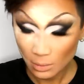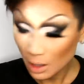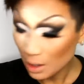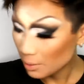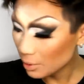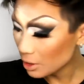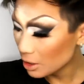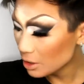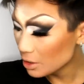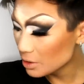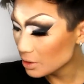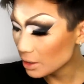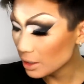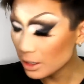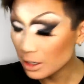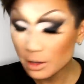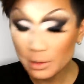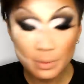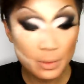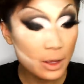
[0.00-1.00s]
I'm going to use a
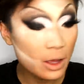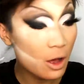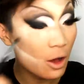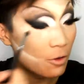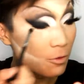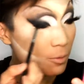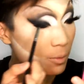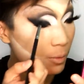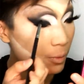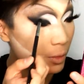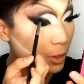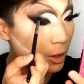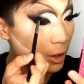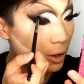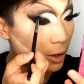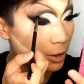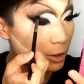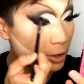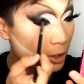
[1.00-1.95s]
little bit of the